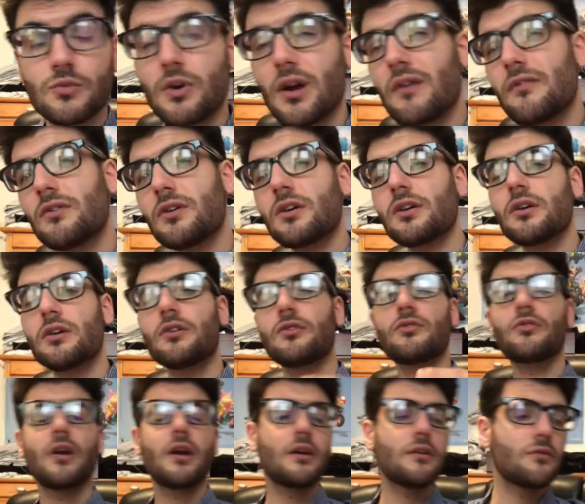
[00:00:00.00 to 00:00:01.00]
we're having a good
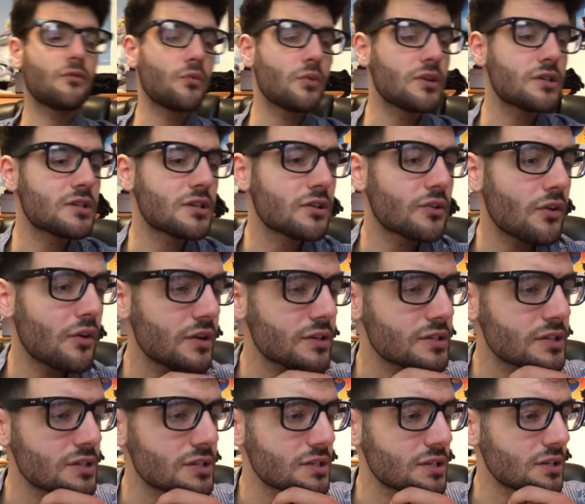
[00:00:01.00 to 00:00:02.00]
array of wins and
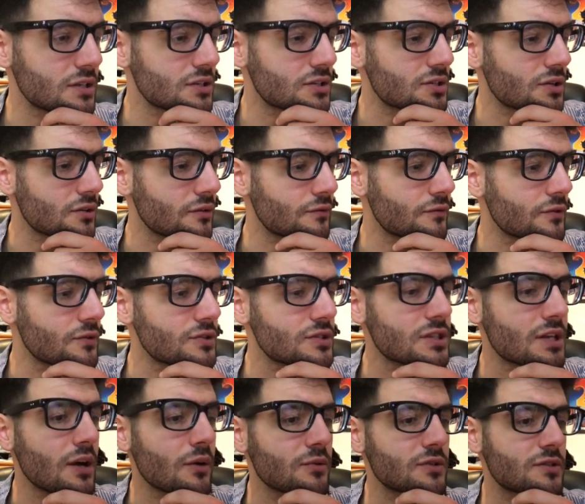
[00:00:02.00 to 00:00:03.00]
losses. So the first
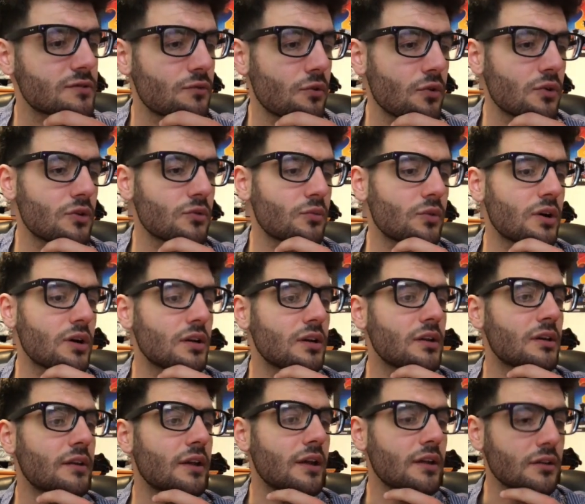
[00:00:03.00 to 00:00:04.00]
set was
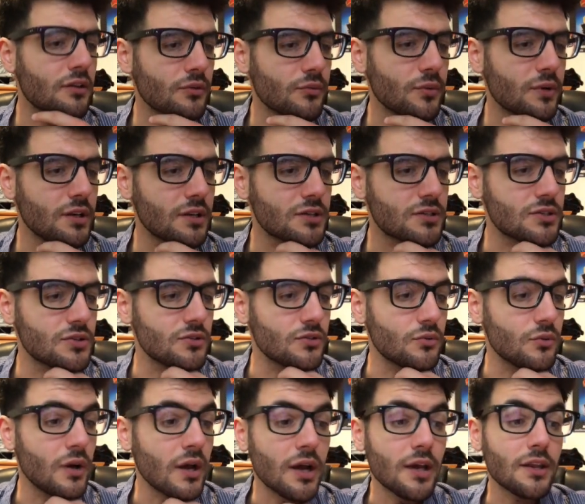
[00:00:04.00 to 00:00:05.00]
4-1, then
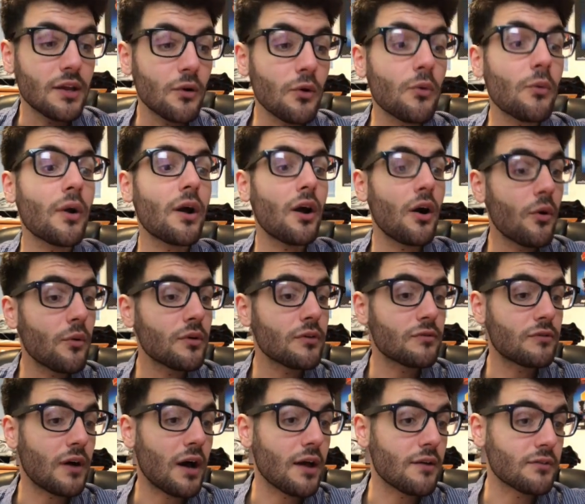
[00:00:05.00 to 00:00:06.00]
3-2. Then we went
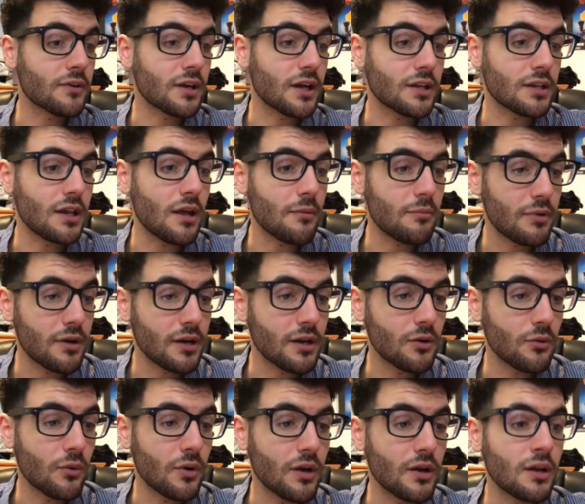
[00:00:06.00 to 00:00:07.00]
0-5 and got that pity
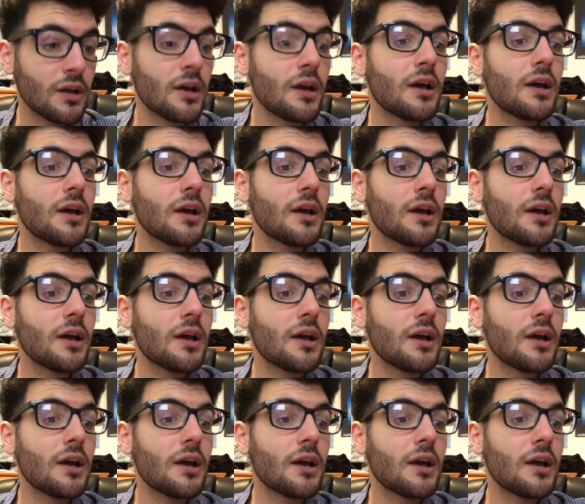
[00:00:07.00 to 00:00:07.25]
win.